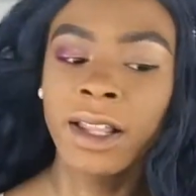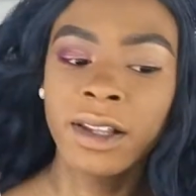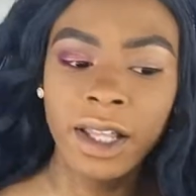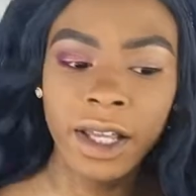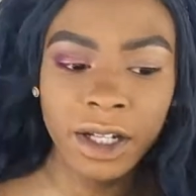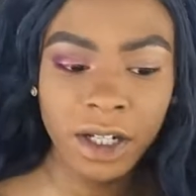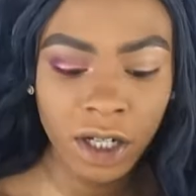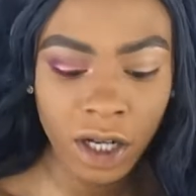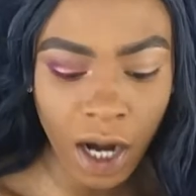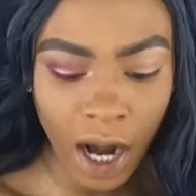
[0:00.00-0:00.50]

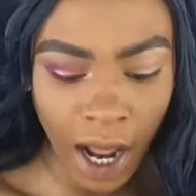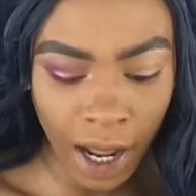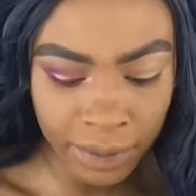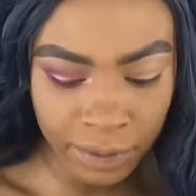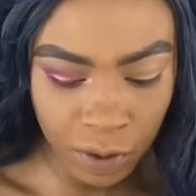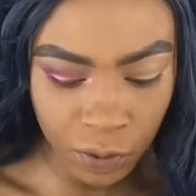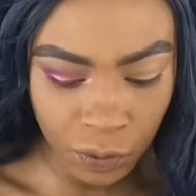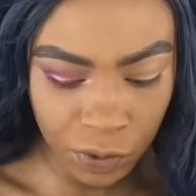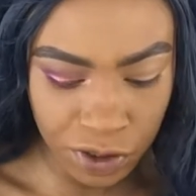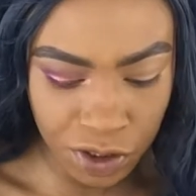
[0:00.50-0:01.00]
eyeliner.
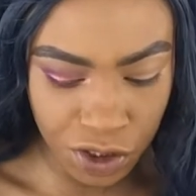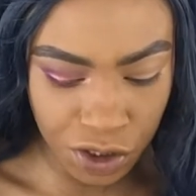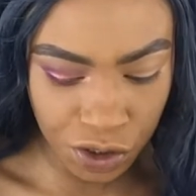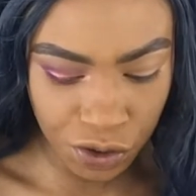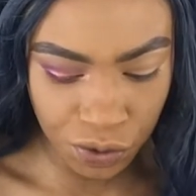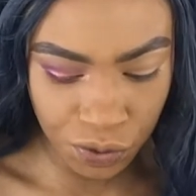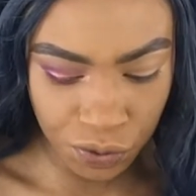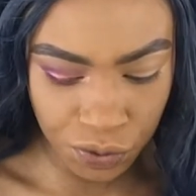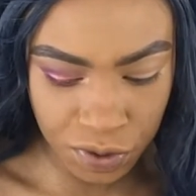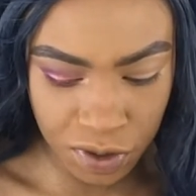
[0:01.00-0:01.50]
I'm going to
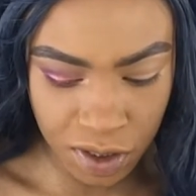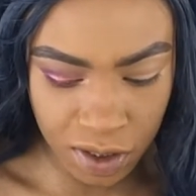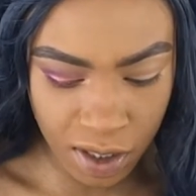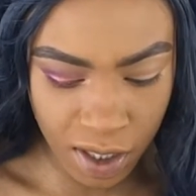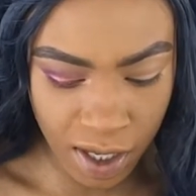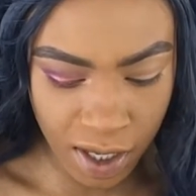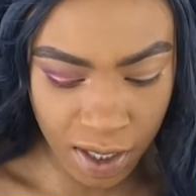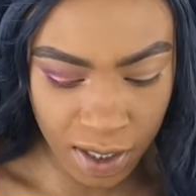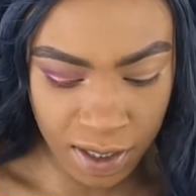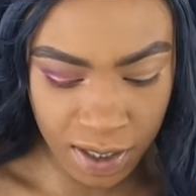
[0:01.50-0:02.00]
use
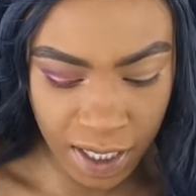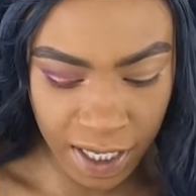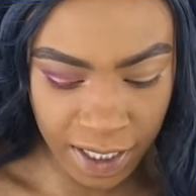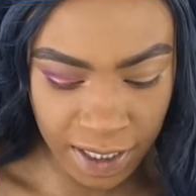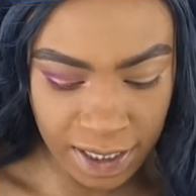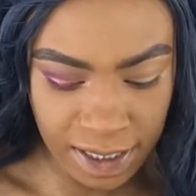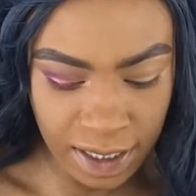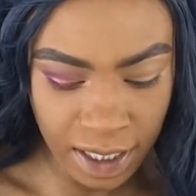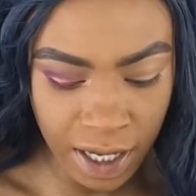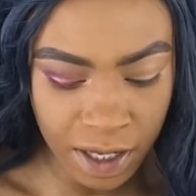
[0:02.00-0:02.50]
the
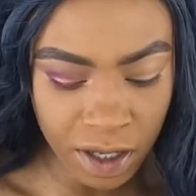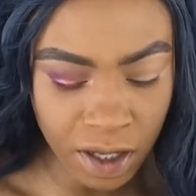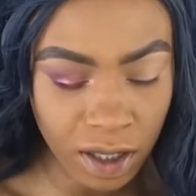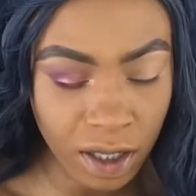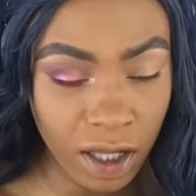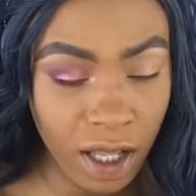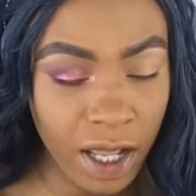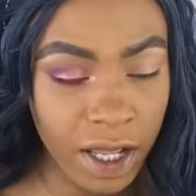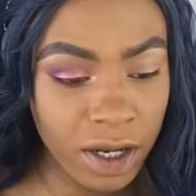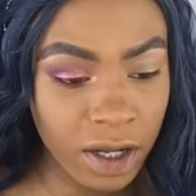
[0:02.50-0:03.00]
NYX Slide
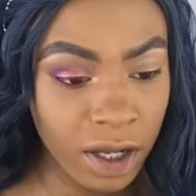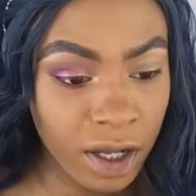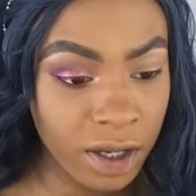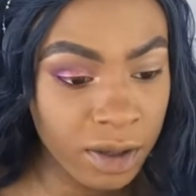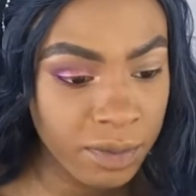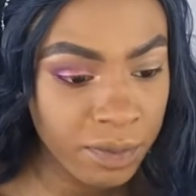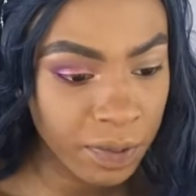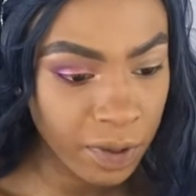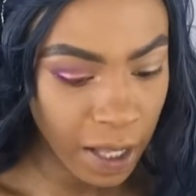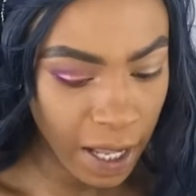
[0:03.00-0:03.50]
On Glide
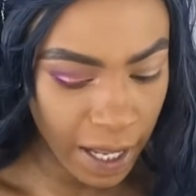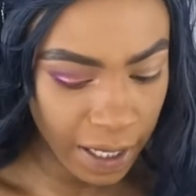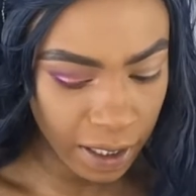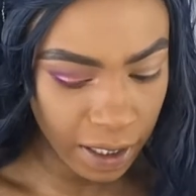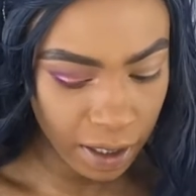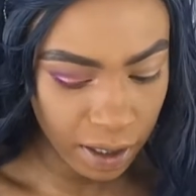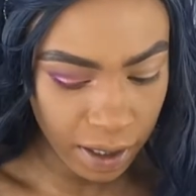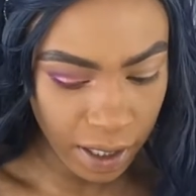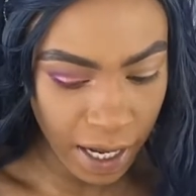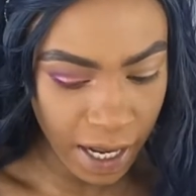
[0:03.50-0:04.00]
On
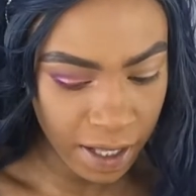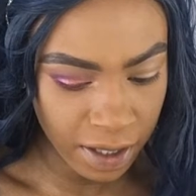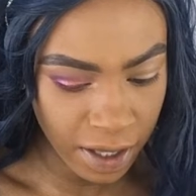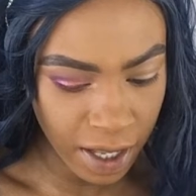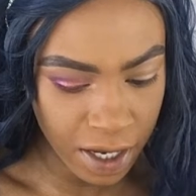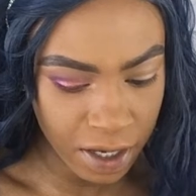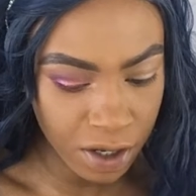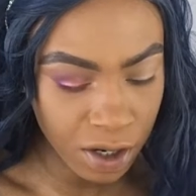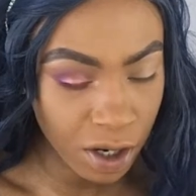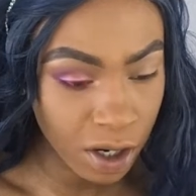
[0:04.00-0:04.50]
black
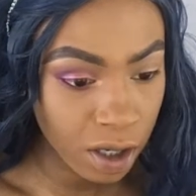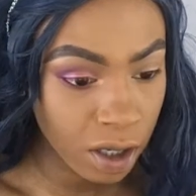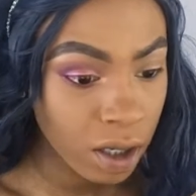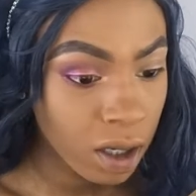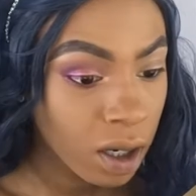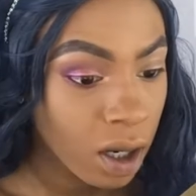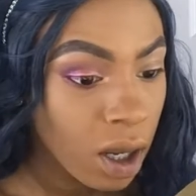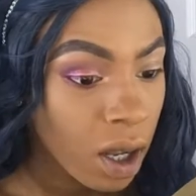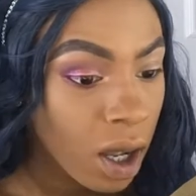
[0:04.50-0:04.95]
eyeliner.